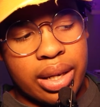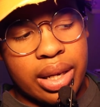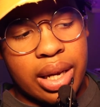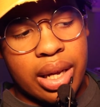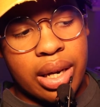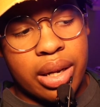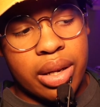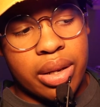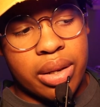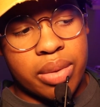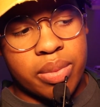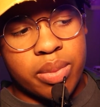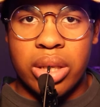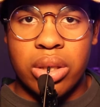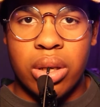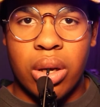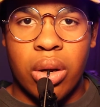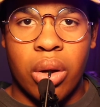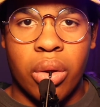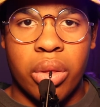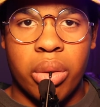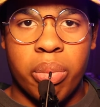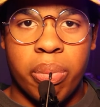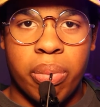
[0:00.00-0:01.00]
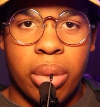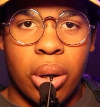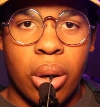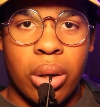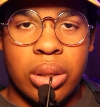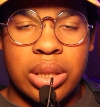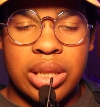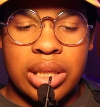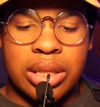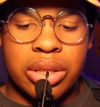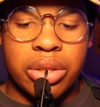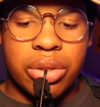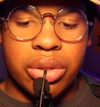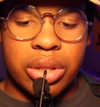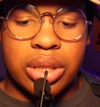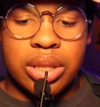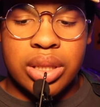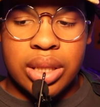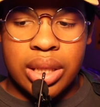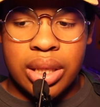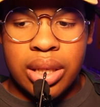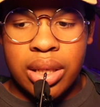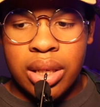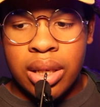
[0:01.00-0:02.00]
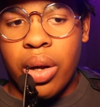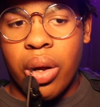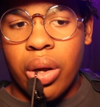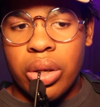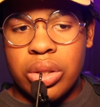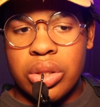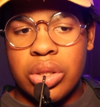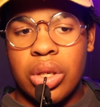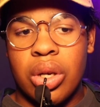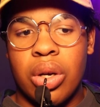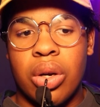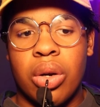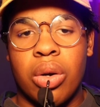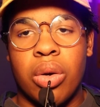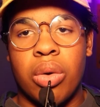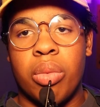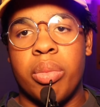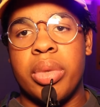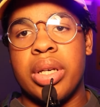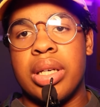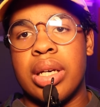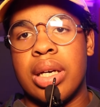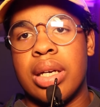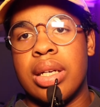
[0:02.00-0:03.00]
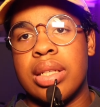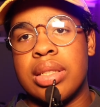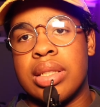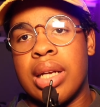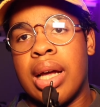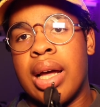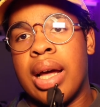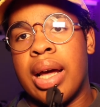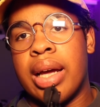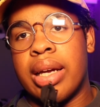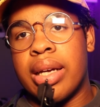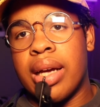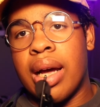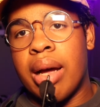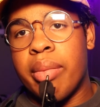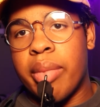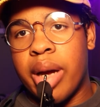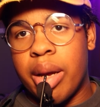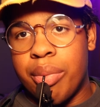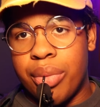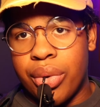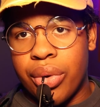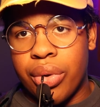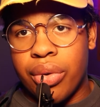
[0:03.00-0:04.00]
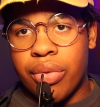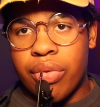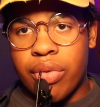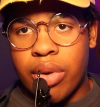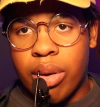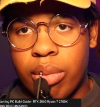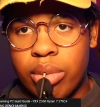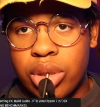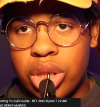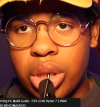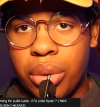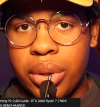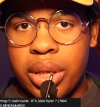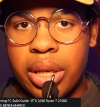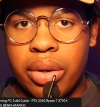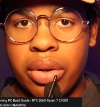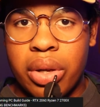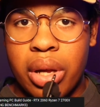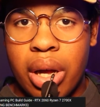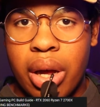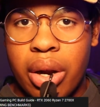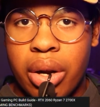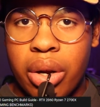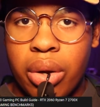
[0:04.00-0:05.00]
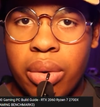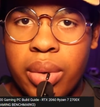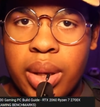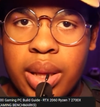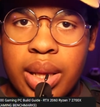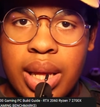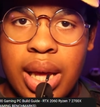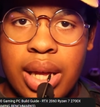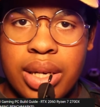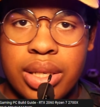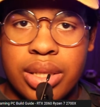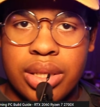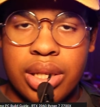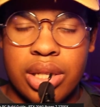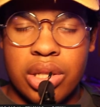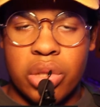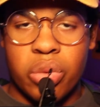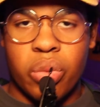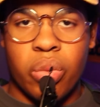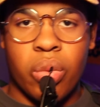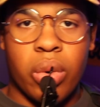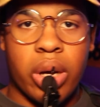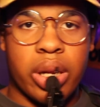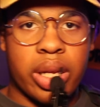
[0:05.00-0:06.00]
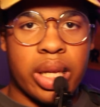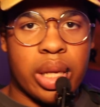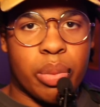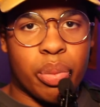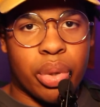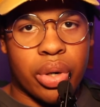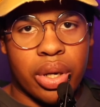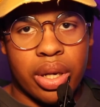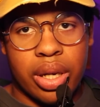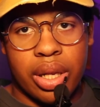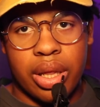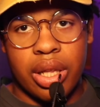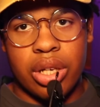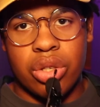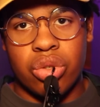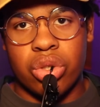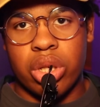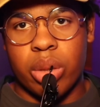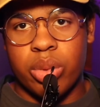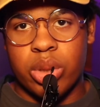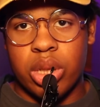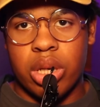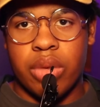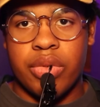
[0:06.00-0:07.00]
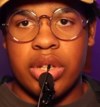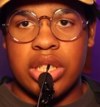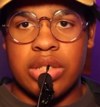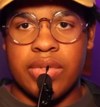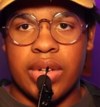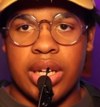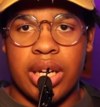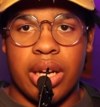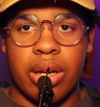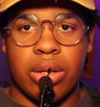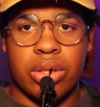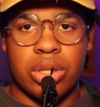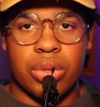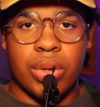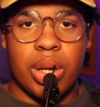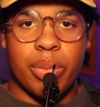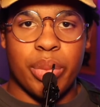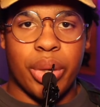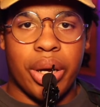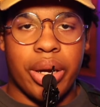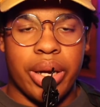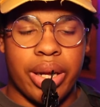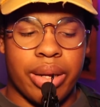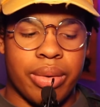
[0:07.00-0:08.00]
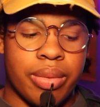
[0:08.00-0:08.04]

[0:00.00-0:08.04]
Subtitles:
kind of make all the parts easier to see, but also because I got my build from Joey Delgado and that's just what he put in the description of his video, so I bought it.